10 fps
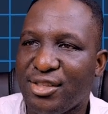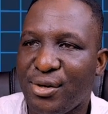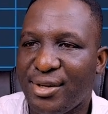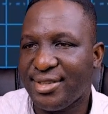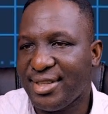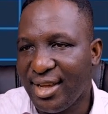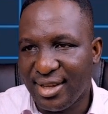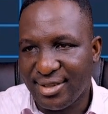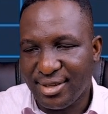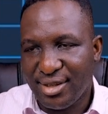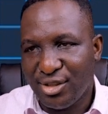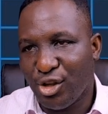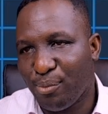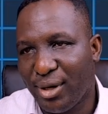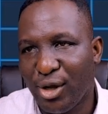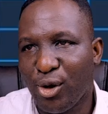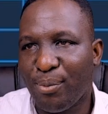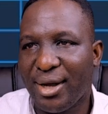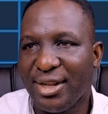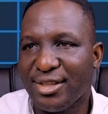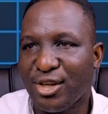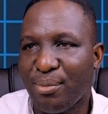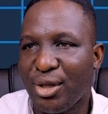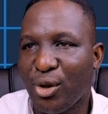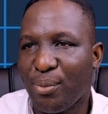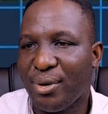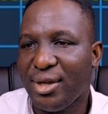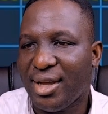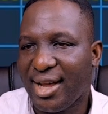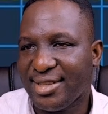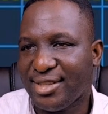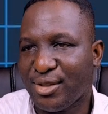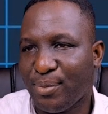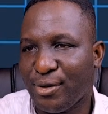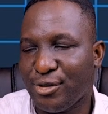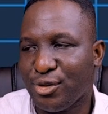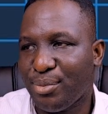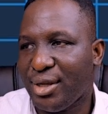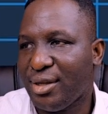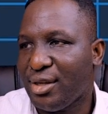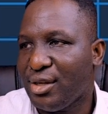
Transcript: So you see it's doubling up and it's coming up as it's supposed to be.